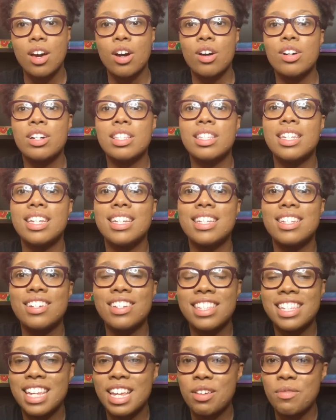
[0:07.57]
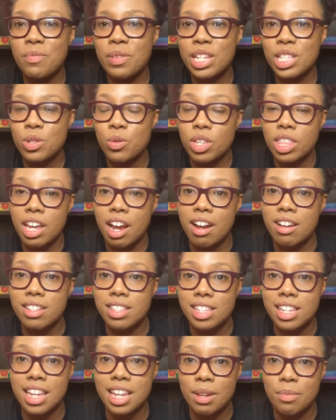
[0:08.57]
on Teacher Tidbits with our
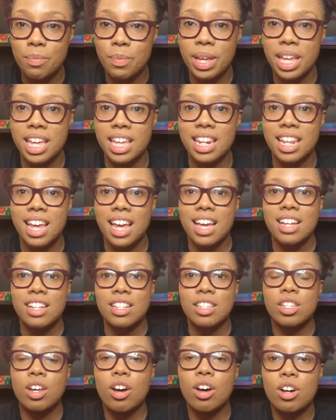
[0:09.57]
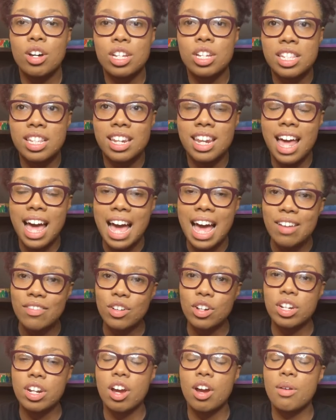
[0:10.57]
Tidbit Talks live
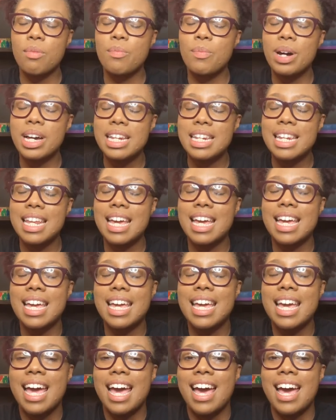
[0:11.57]
on our Monday